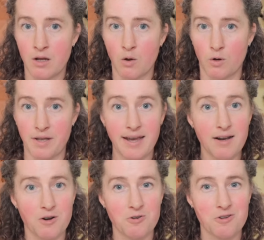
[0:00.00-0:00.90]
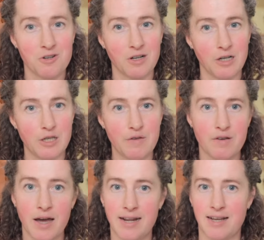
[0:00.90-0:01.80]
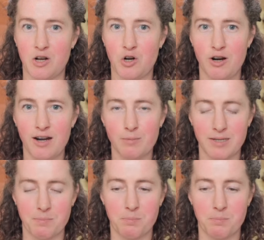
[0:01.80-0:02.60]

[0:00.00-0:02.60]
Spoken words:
well, now you've got an incredibly